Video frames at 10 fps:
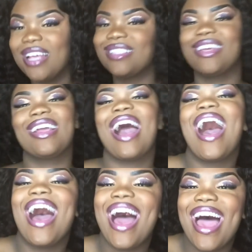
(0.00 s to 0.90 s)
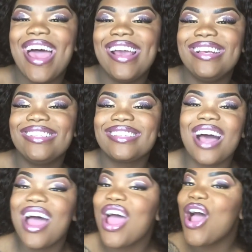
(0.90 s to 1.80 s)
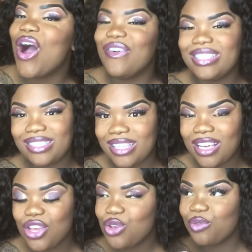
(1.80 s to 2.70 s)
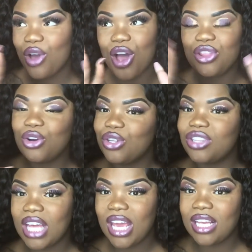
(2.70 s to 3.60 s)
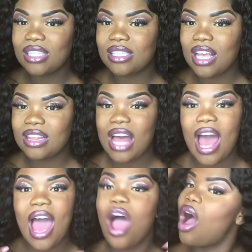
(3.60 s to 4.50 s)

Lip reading: So guys, obviously you've heard the good things that